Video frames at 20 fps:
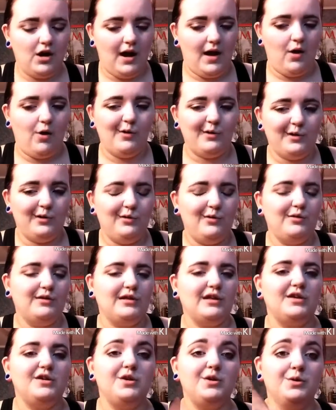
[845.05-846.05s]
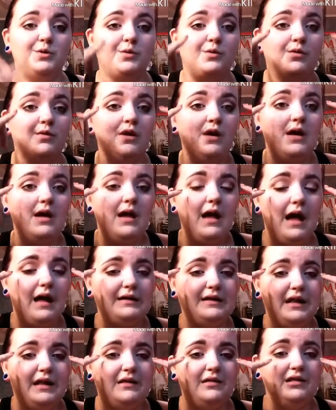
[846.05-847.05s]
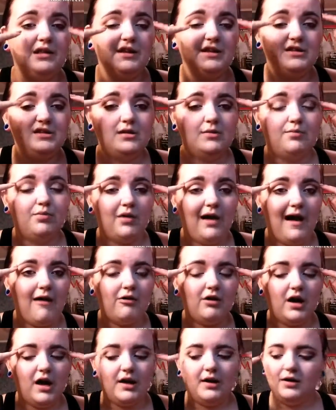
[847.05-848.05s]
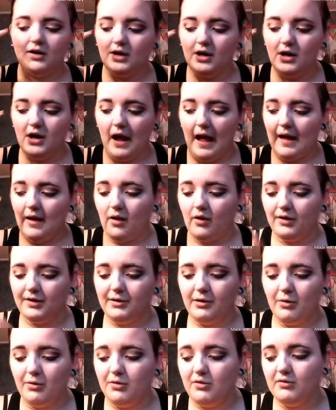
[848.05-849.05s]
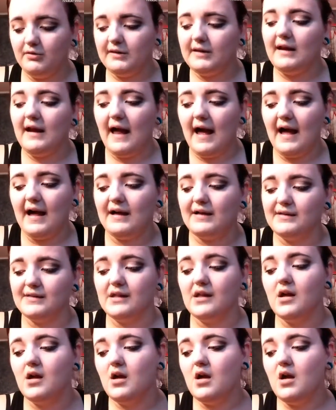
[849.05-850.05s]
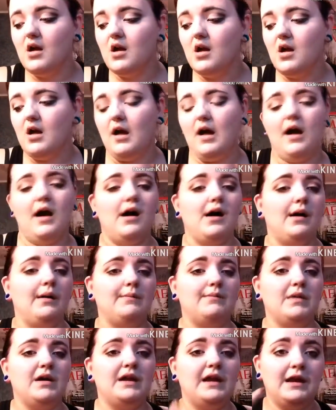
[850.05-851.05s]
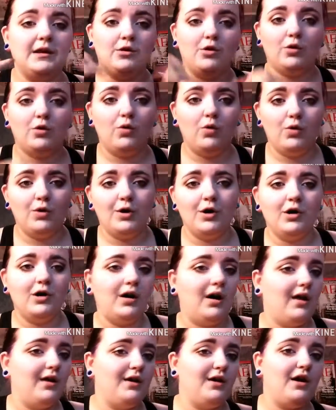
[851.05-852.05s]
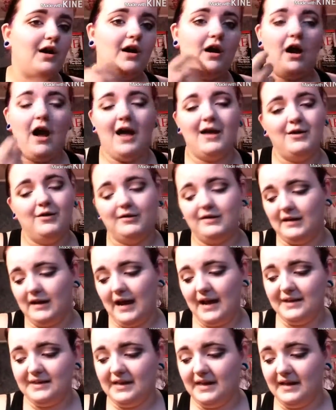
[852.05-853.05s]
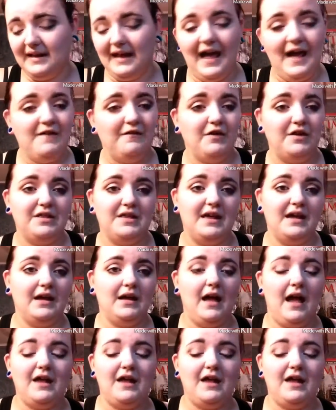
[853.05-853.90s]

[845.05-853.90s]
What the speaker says: I also use it as a lid to brow color. I also use it as an inner corner color. I use it as like everything.